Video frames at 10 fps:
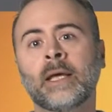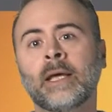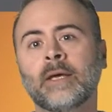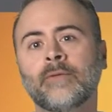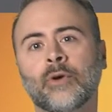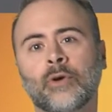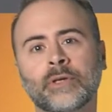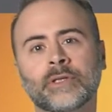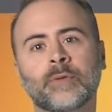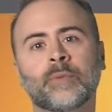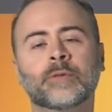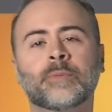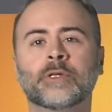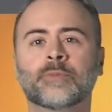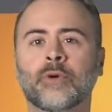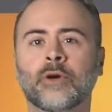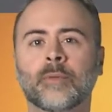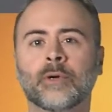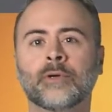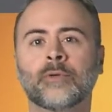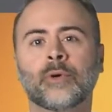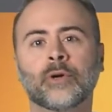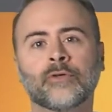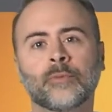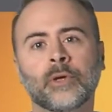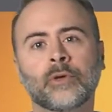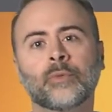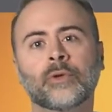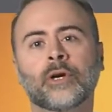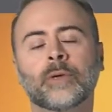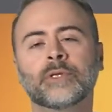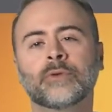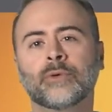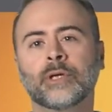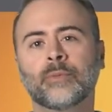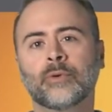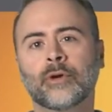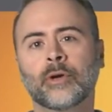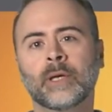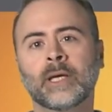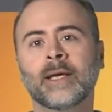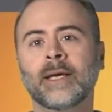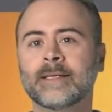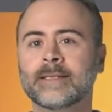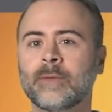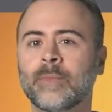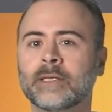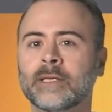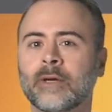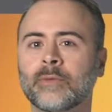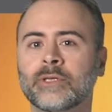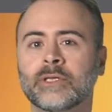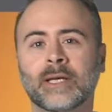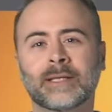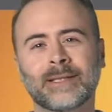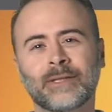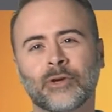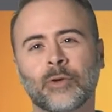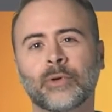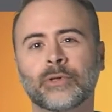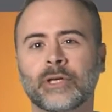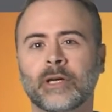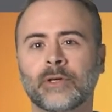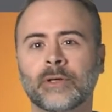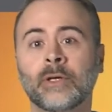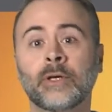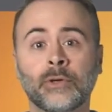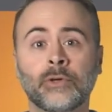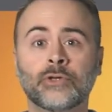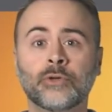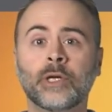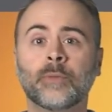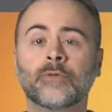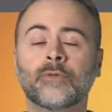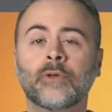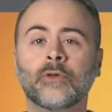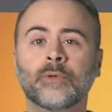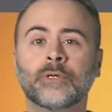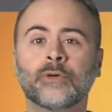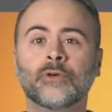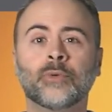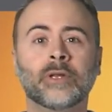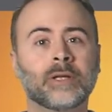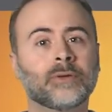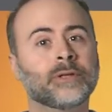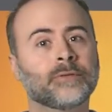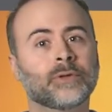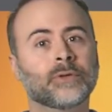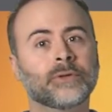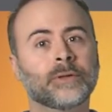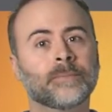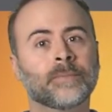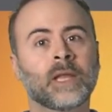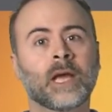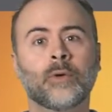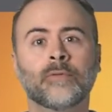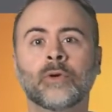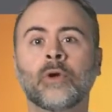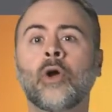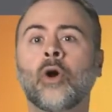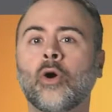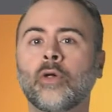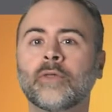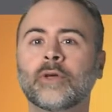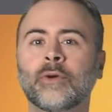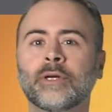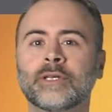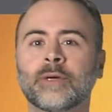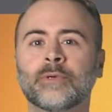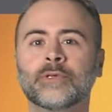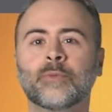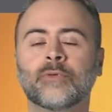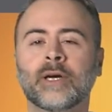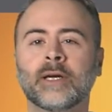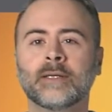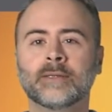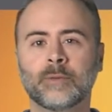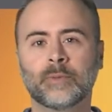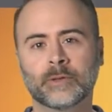If you aren't a C++ programmer, but are familiar with object-oriented programming and C-based languages like C# or Java, you should be able to follow material with little difficulty. However, all of the coding samples are provided in C++.